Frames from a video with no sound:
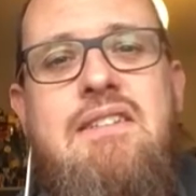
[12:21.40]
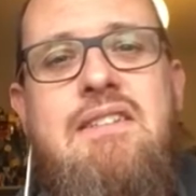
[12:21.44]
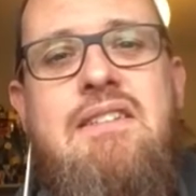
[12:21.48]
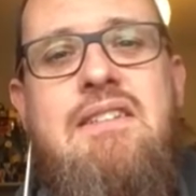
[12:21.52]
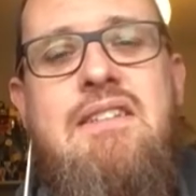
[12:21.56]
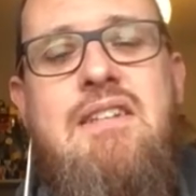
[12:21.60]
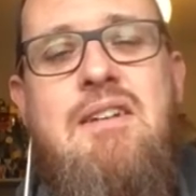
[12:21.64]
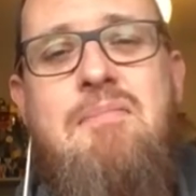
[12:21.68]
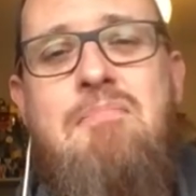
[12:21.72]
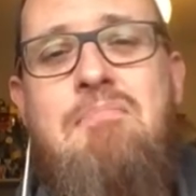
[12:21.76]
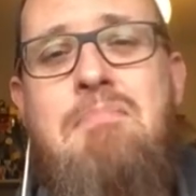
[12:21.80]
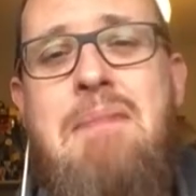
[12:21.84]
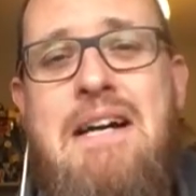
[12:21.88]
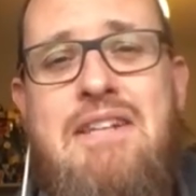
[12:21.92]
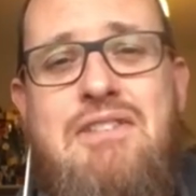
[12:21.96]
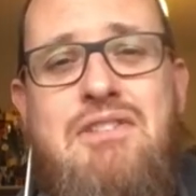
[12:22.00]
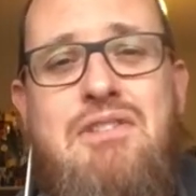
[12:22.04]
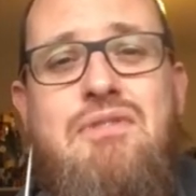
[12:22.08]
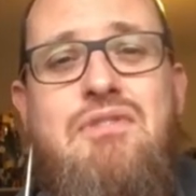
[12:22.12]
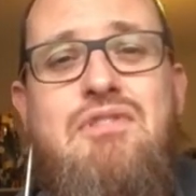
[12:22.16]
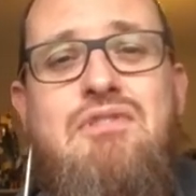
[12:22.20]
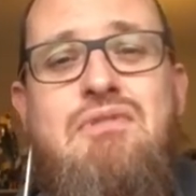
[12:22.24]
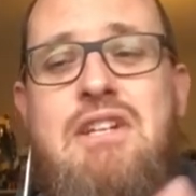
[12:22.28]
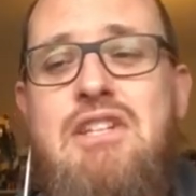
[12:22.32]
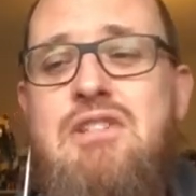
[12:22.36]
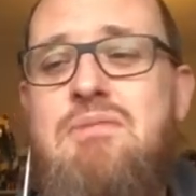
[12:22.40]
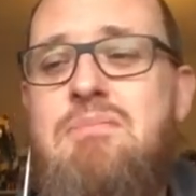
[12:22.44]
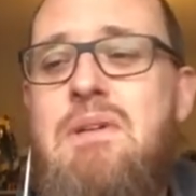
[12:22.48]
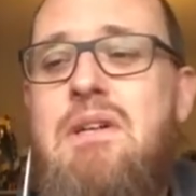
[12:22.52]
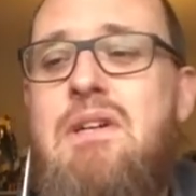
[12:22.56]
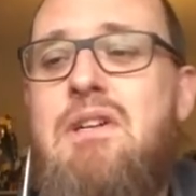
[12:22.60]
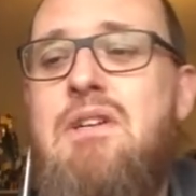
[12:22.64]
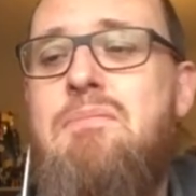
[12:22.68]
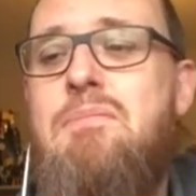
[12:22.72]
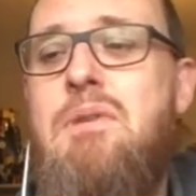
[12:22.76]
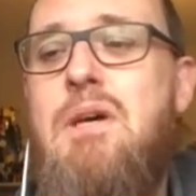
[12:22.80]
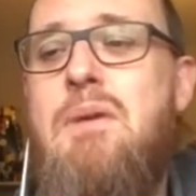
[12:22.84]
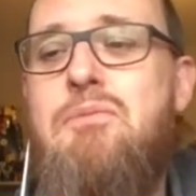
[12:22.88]
a massive stress
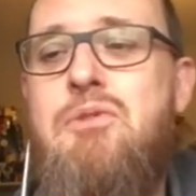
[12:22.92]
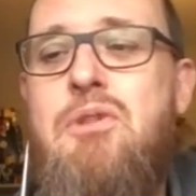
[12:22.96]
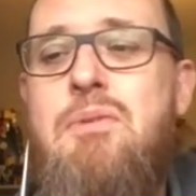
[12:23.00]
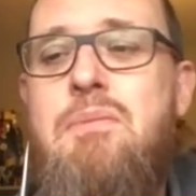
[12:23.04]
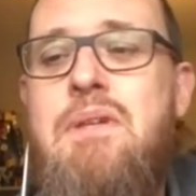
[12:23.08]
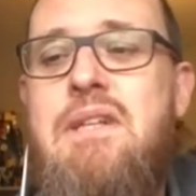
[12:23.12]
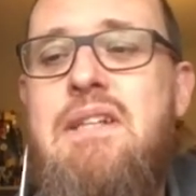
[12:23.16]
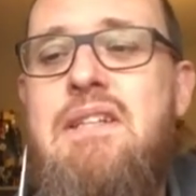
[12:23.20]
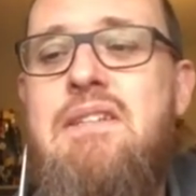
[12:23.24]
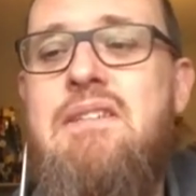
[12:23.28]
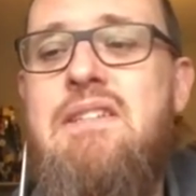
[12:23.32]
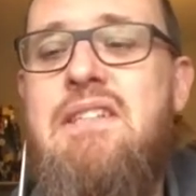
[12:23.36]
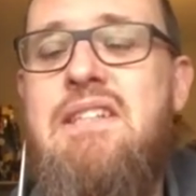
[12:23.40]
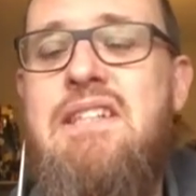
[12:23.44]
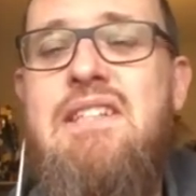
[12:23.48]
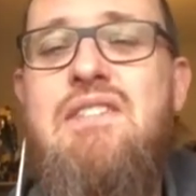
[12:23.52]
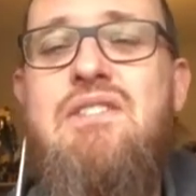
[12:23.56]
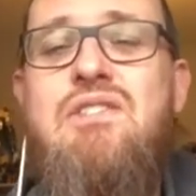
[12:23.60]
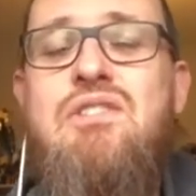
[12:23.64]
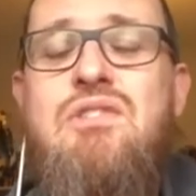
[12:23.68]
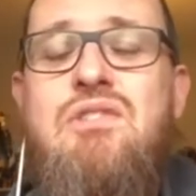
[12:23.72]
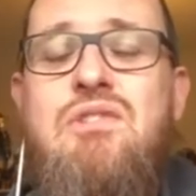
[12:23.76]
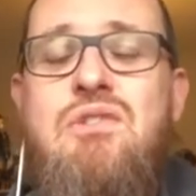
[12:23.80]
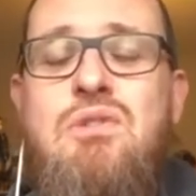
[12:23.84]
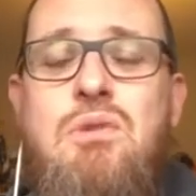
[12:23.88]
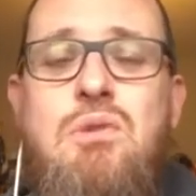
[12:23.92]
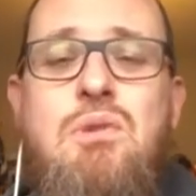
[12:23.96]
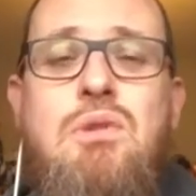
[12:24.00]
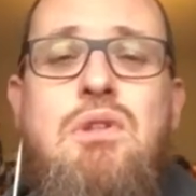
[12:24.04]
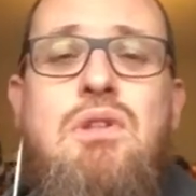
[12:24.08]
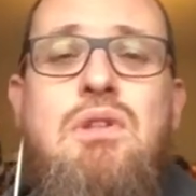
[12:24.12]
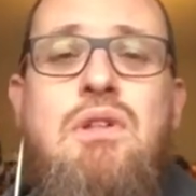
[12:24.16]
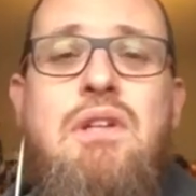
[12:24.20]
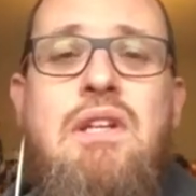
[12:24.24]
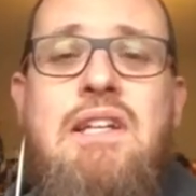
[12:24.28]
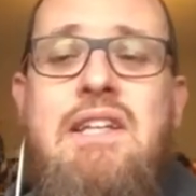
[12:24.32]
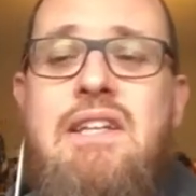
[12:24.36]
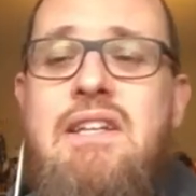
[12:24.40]
mark popped up in it, and it's so
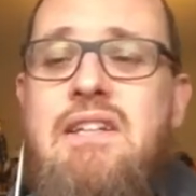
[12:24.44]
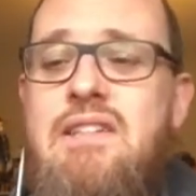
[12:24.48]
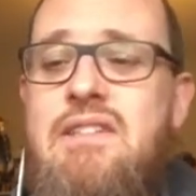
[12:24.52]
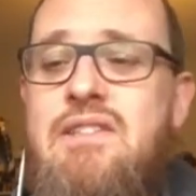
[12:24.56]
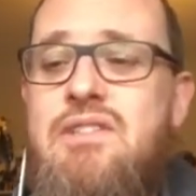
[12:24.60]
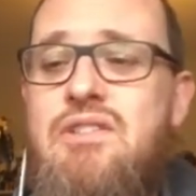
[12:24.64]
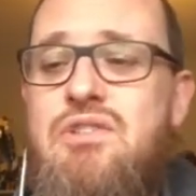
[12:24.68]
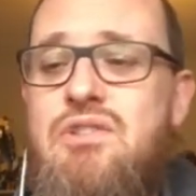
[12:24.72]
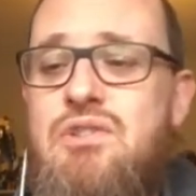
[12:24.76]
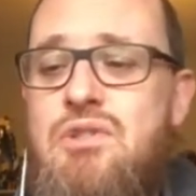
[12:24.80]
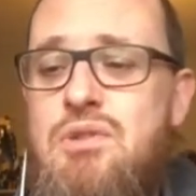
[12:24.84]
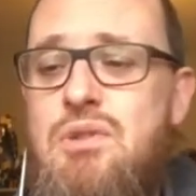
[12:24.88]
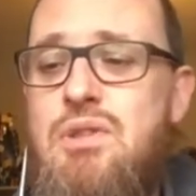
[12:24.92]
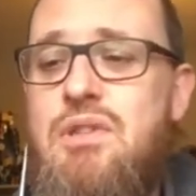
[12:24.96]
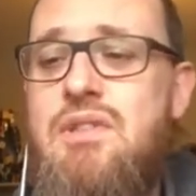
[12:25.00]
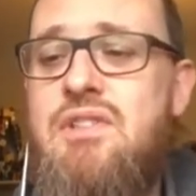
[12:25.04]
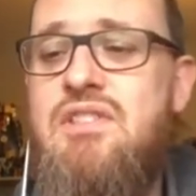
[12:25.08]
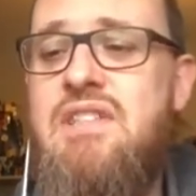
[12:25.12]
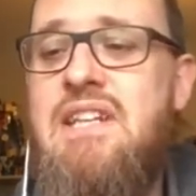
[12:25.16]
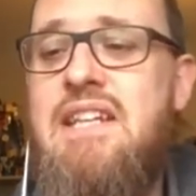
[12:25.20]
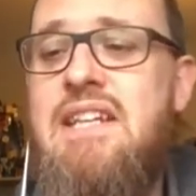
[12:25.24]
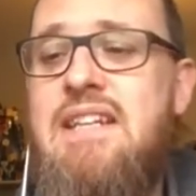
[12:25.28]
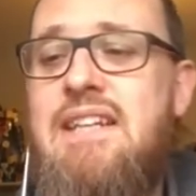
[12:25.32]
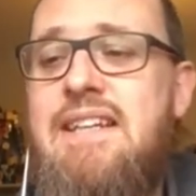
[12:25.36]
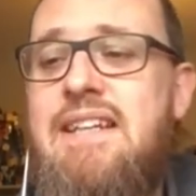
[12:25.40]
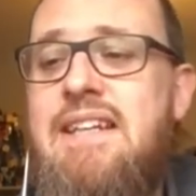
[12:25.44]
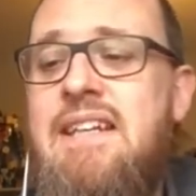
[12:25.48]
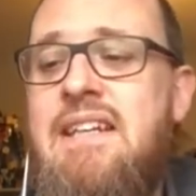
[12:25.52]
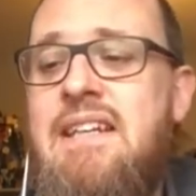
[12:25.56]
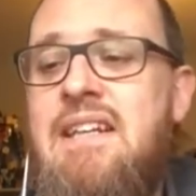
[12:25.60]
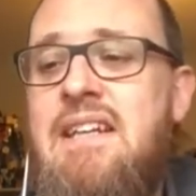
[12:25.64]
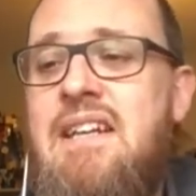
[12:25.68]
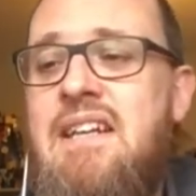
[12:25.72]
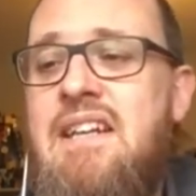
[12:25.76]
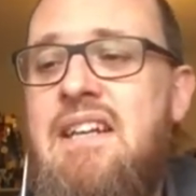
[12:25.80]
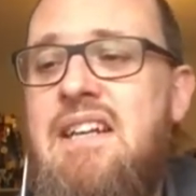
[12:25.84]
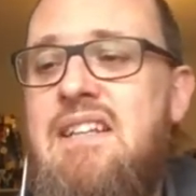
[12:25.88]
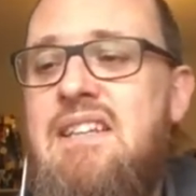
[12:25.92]
ugly and so unsightly
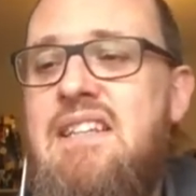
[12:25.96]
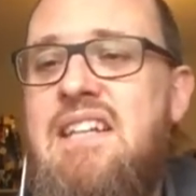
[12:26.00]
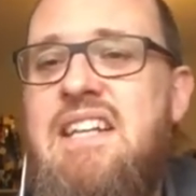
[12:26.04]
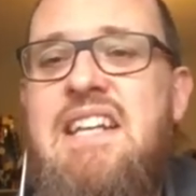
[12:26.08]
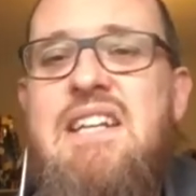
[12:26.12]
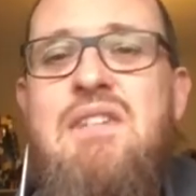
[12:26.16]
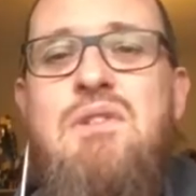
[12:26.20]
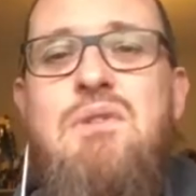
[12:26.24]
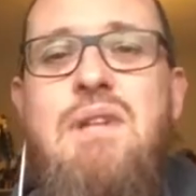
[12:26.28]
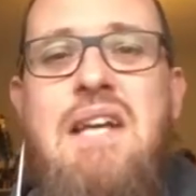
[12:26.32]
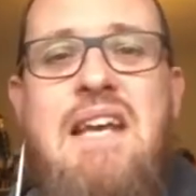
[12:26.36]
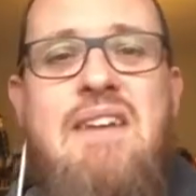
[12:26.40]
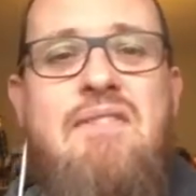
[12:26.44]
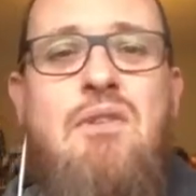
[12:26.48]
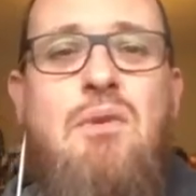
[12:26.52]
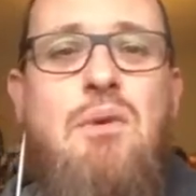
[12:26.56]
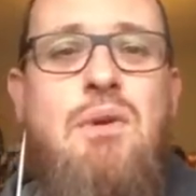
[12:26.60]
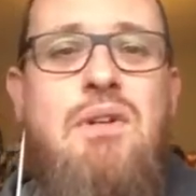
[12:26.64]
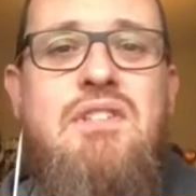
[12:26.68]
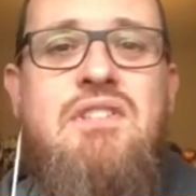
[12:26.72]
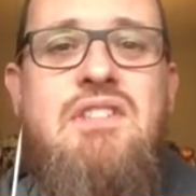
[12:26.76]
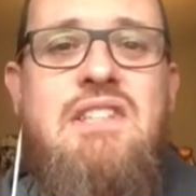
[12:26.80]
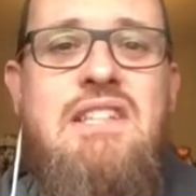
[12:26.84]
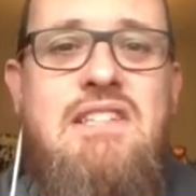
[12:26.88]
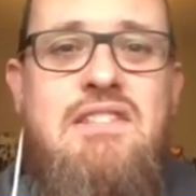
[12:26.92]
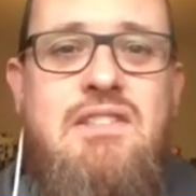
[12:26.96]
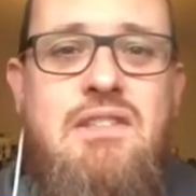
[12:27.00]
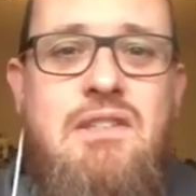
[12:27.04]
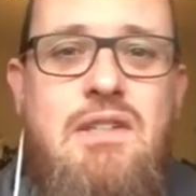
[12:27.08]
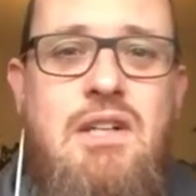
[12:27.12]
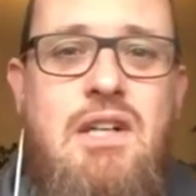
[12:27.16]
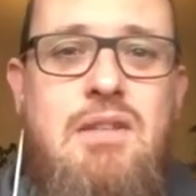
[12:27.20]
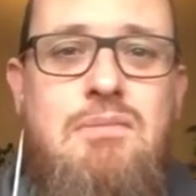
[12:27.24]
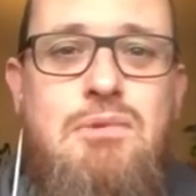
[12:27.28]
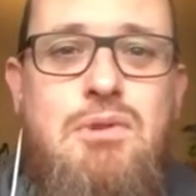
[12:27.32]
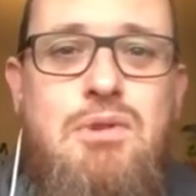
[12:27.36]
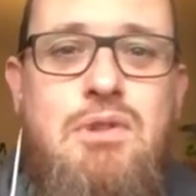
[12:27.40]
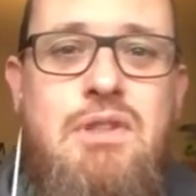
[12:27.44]
that I don't ever want to see this in
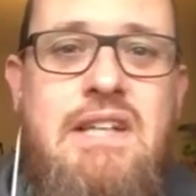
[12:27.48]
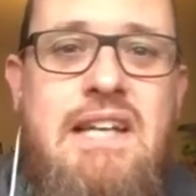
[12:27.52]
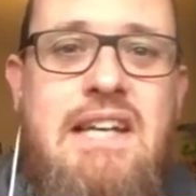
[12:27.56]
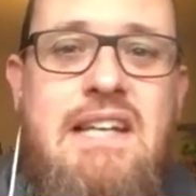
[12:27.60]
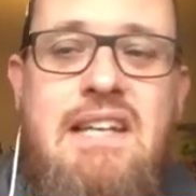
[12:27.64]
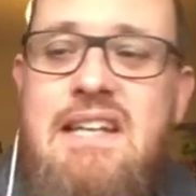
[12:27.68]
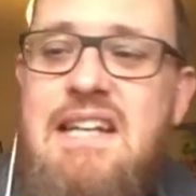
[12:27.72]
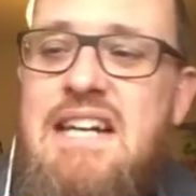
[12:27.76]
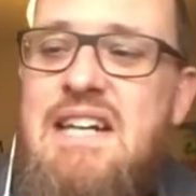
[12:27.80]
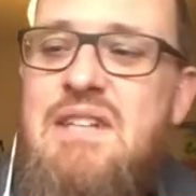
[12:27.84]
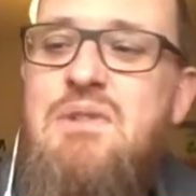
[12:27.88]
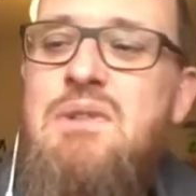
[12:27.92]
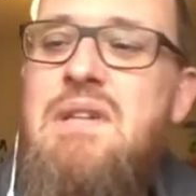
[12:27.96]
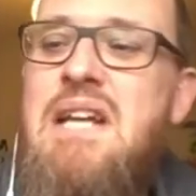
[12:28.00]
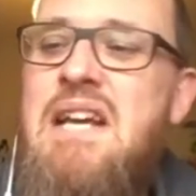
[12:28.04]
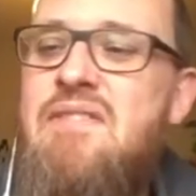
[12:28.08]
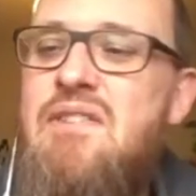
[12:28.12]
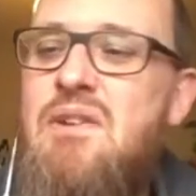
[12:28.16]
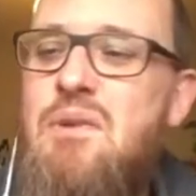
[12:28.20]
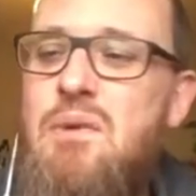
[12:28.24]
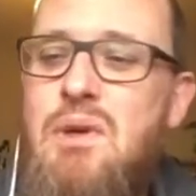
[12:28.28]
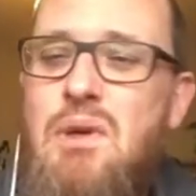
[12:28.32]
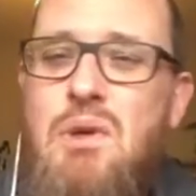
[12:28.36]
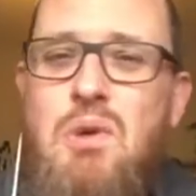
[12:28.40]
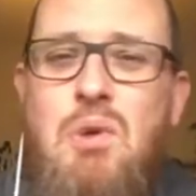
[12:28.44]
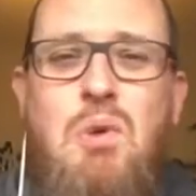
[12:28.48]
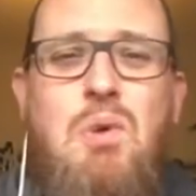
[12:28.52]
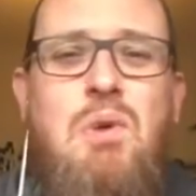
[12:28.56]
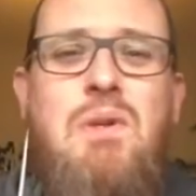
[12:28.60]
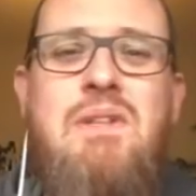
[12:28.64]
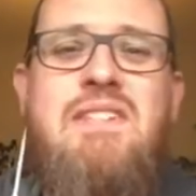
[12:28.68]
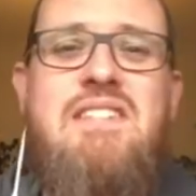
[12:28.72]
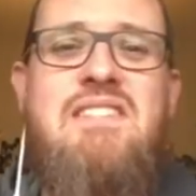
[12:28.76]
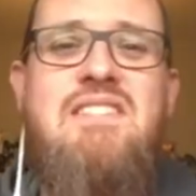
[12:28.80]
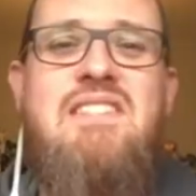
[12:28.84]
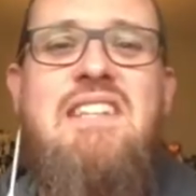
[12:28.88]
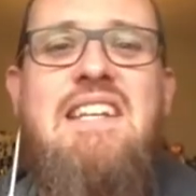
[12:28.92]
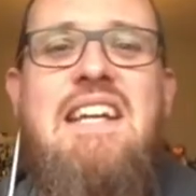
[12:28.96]
car mode again. I don't ever want to
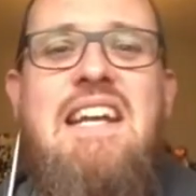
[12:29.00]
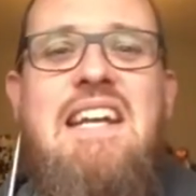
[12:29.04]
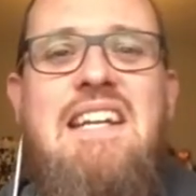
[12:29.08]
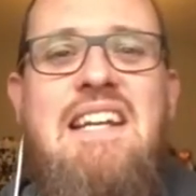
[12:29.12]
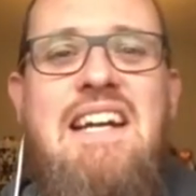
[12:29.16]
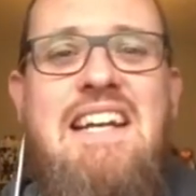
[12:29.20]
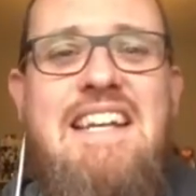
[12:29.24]
hold this again.